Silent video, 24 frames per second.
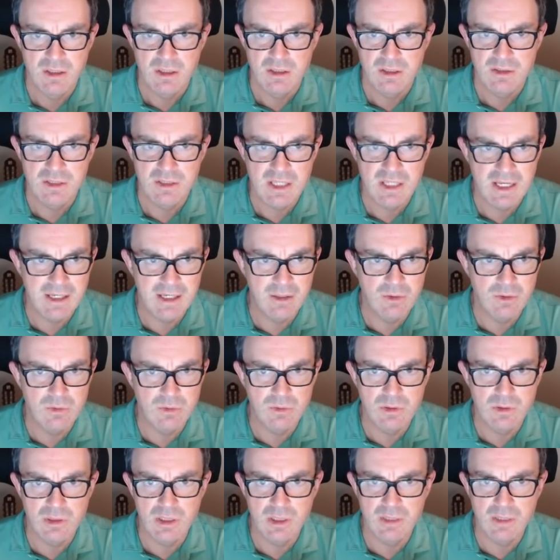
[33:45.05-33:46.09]
Now
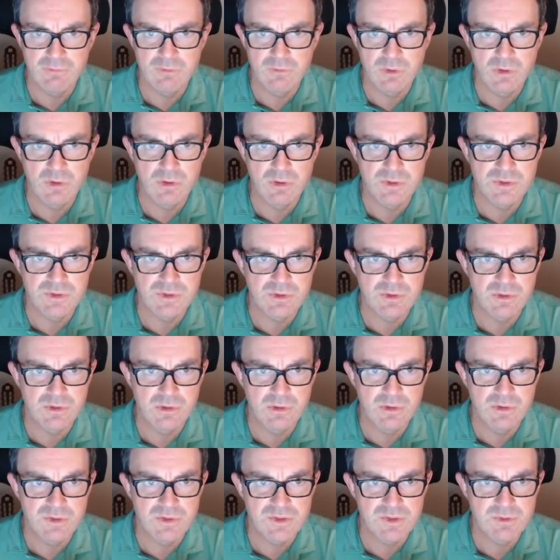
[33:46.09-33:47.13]
I've got
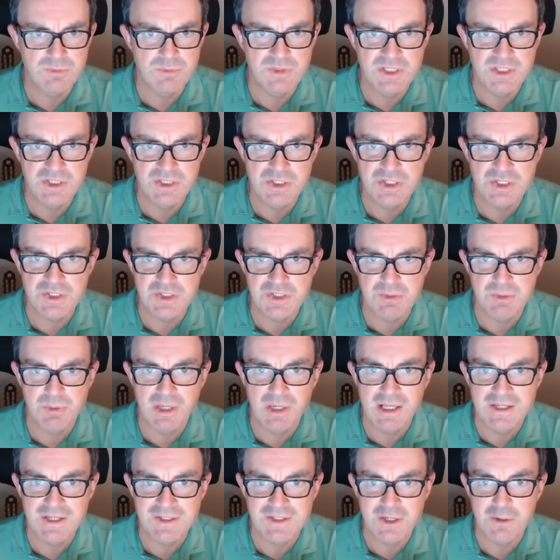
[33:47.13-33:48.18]
some digits to
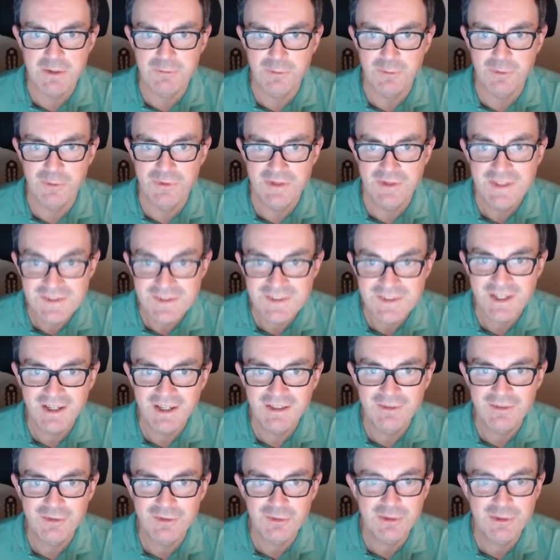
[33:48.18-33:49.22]
place over on this side
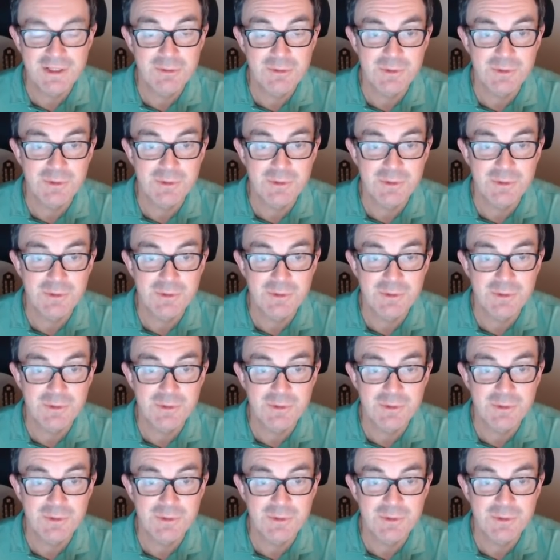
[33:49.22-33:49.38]
of the grid,